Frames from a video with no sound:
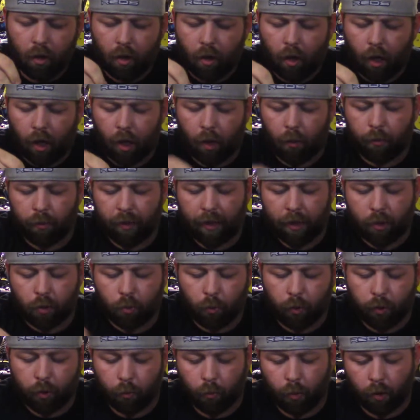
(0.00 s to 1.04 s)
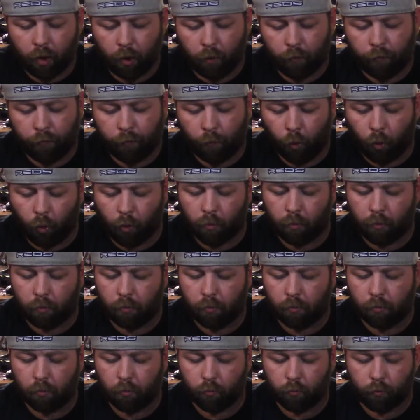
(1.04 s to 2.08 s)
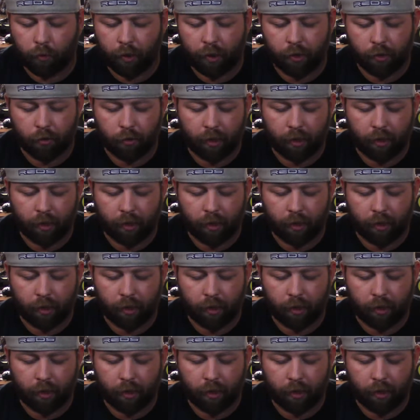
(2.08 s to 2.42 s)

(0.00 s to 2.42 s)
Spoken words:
with that 2104 Reds